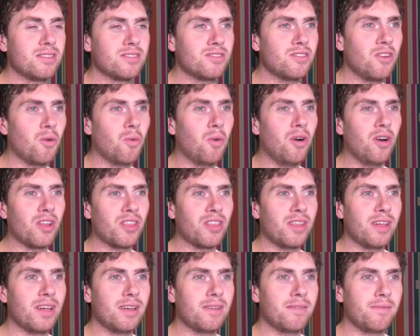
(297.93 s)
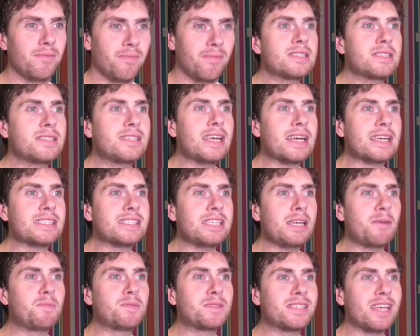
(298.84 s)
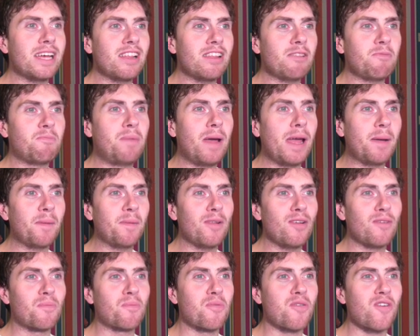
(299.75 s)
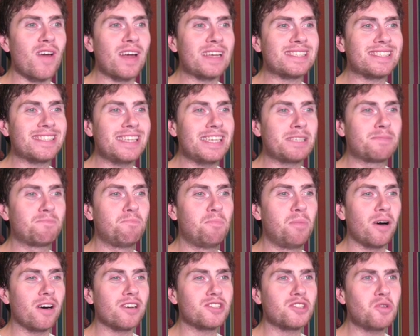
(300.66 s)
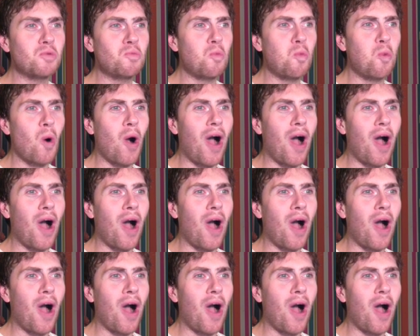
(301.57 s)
It's not worth it. 60% of the people have pressed this button.